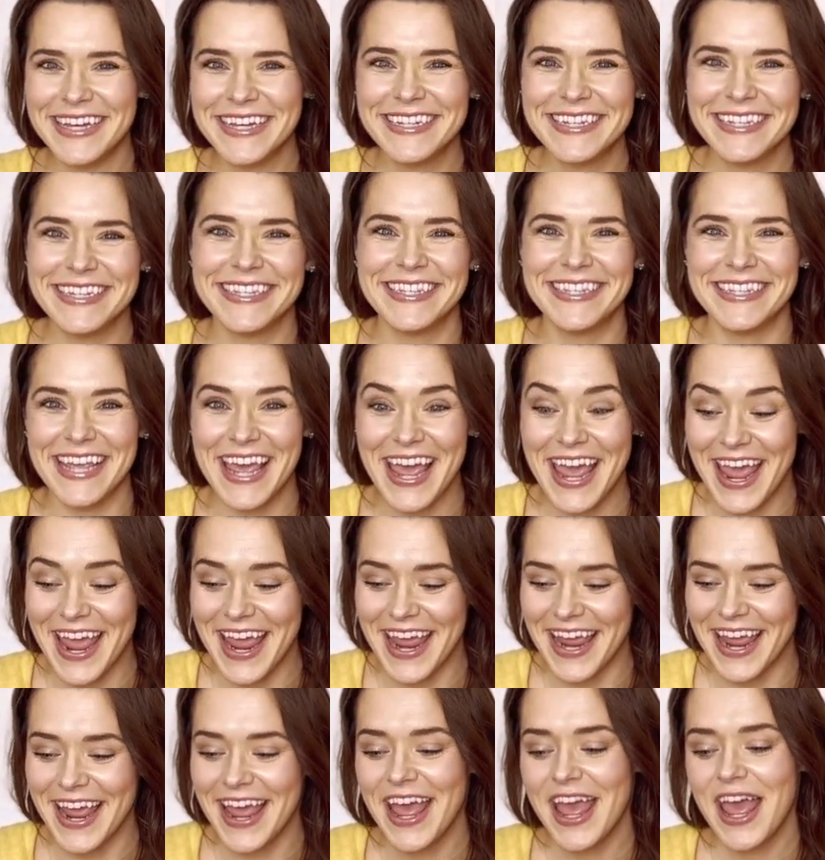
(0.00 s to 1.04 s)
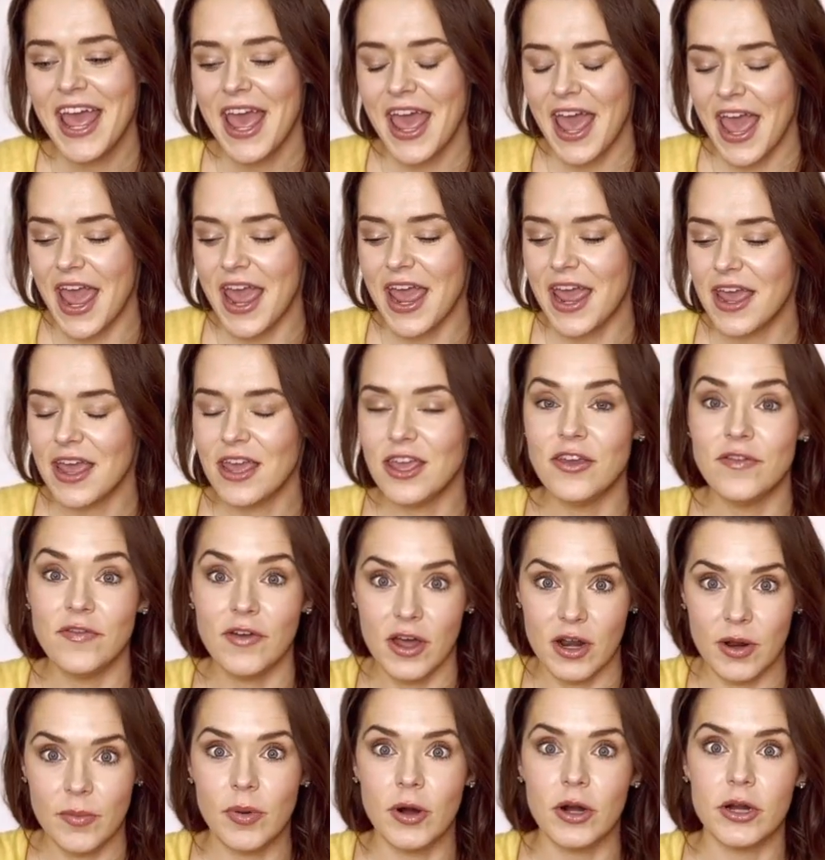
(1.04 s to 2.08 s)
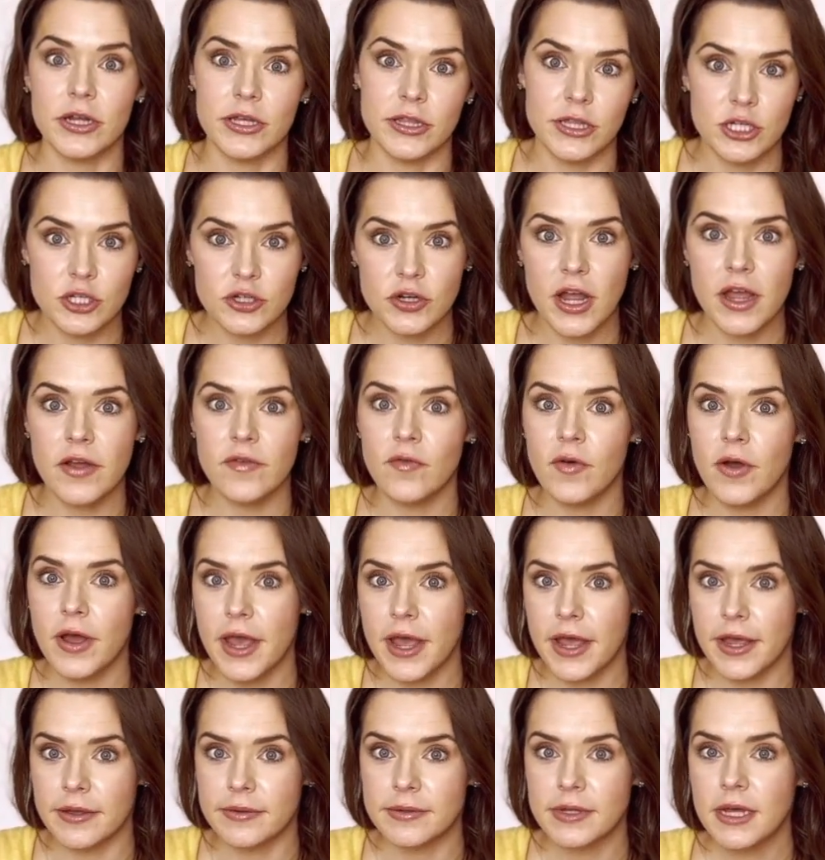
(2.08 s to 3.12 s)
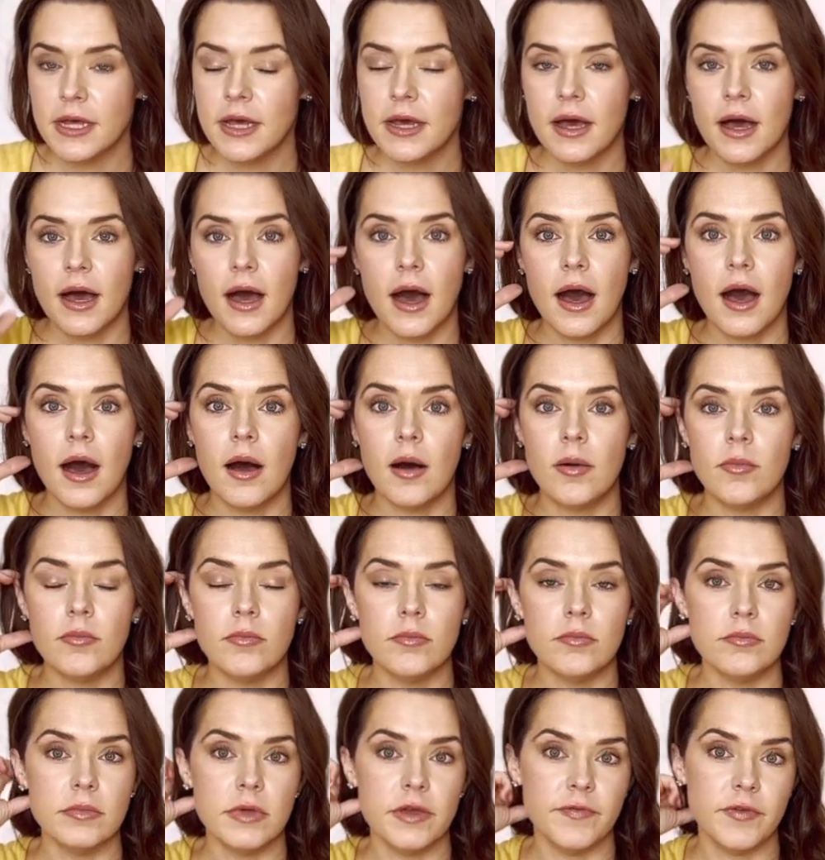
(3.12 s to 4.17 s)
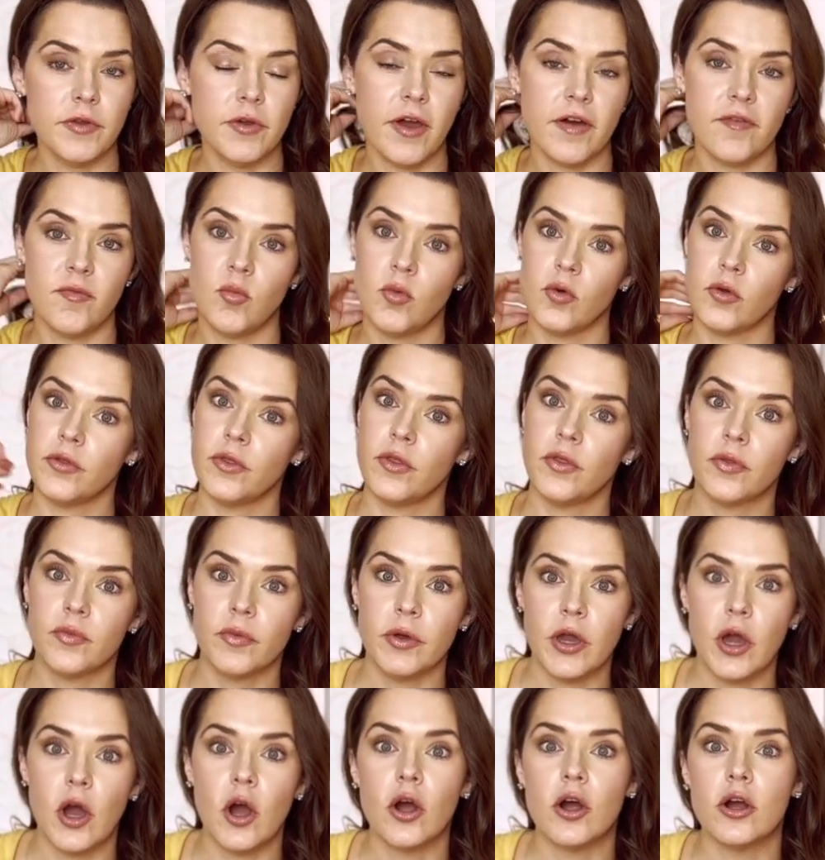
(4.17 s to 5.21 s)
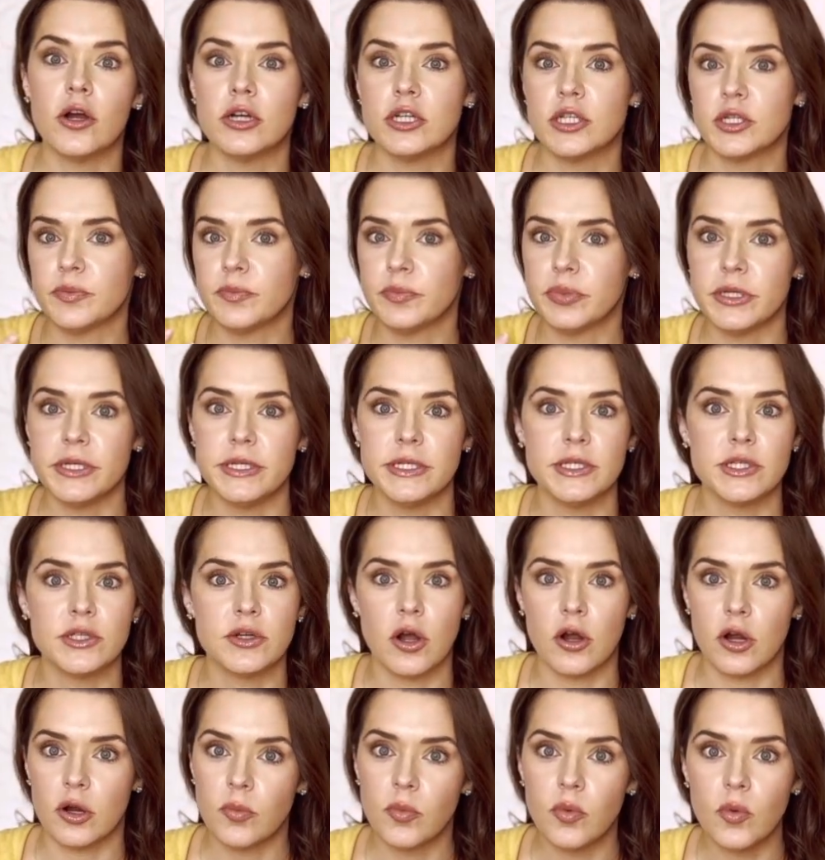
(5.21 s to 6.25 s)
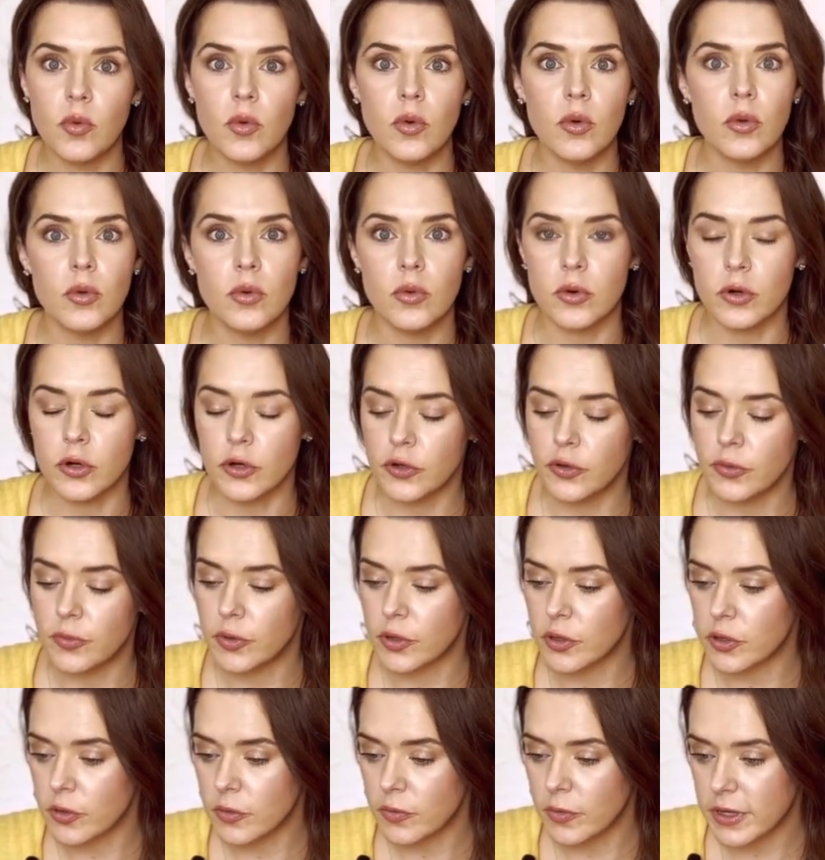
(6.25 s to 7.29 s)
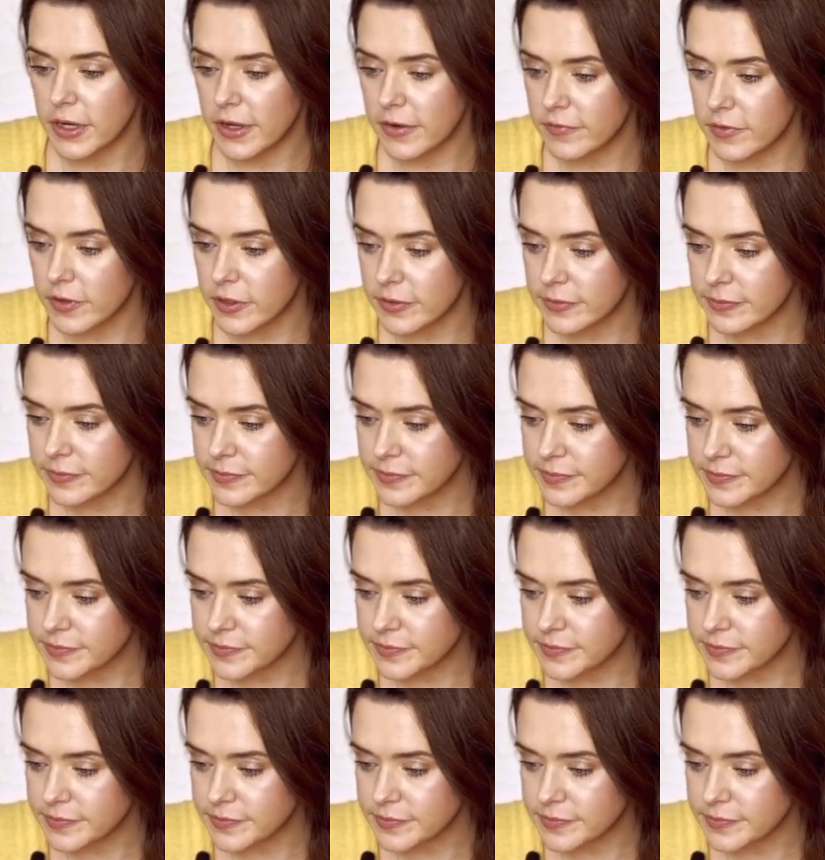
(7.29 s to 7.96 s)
to say, hey, you've got to park in the driveway. If you have more than 3 cars, please carpool or Uber or whatever.